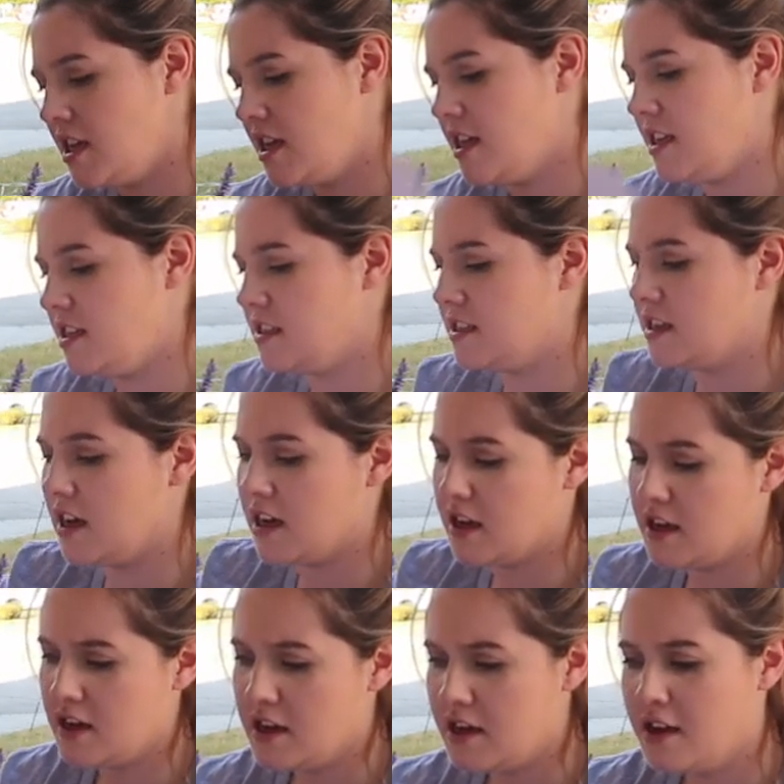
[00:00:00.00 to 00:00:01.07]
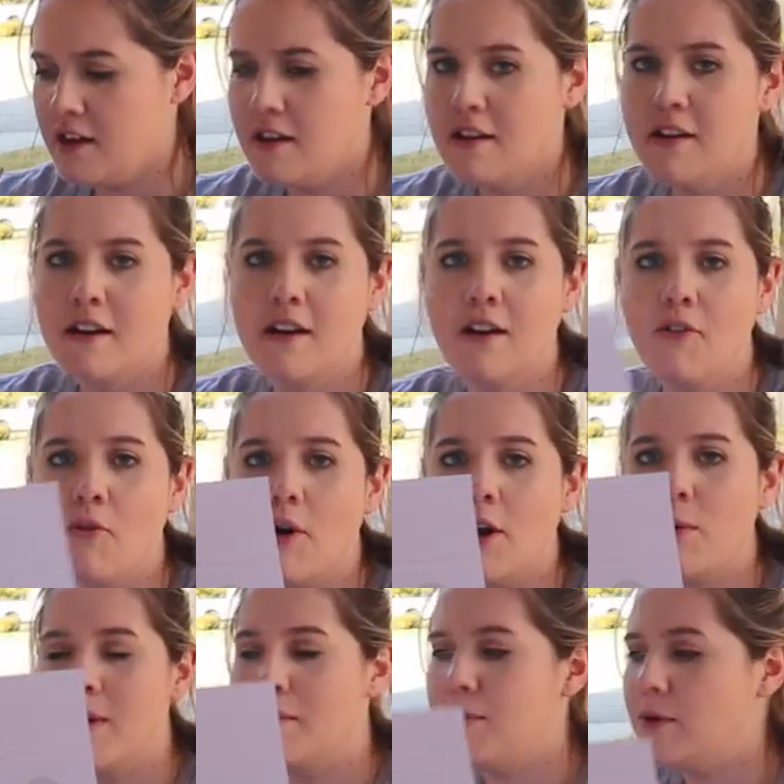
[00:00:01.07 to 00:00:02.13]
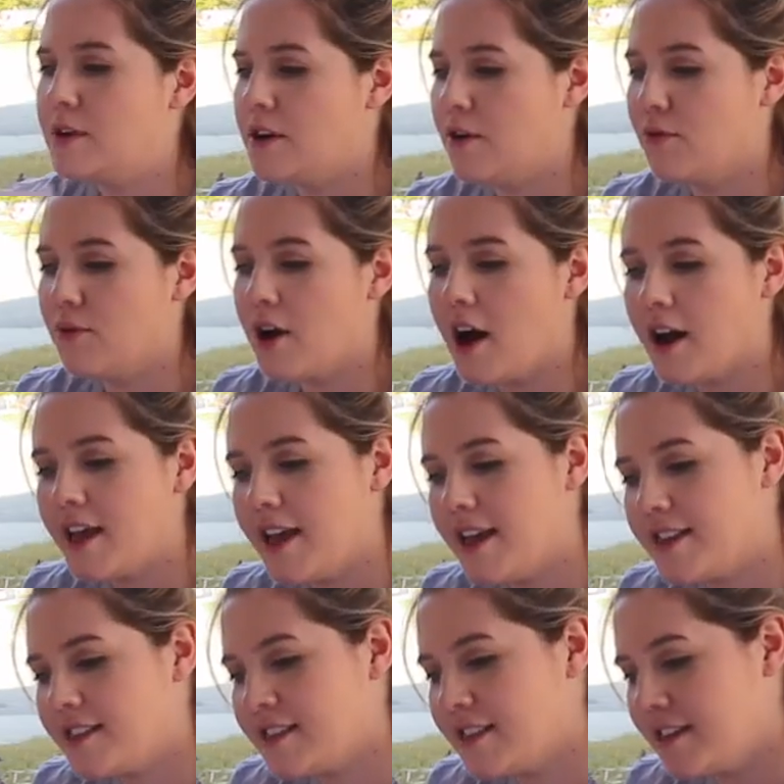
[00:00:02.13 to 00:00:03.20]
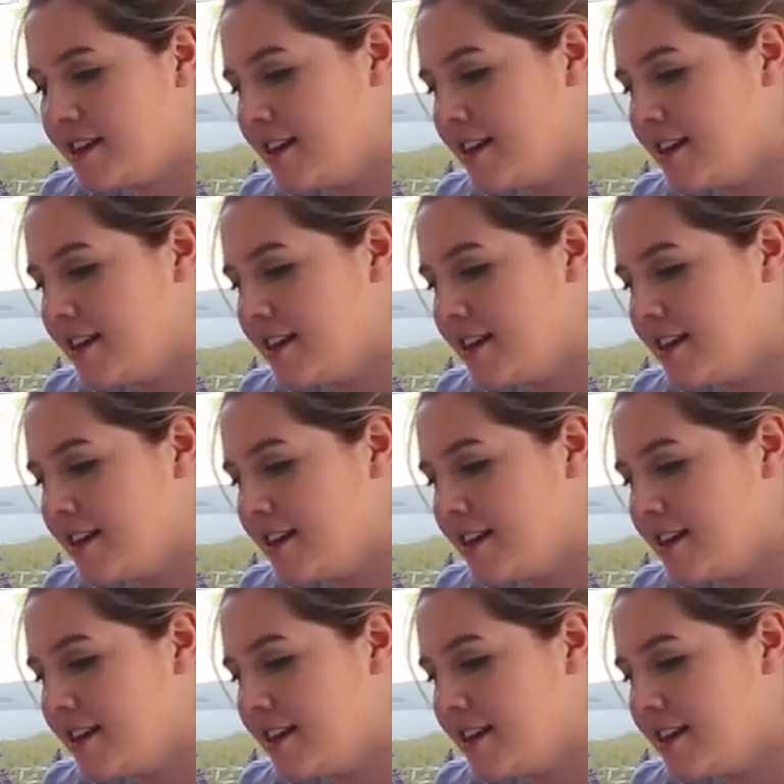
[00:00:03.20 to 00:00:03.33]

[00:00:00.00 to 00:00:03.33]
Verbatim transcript: Jesus we building a rocket?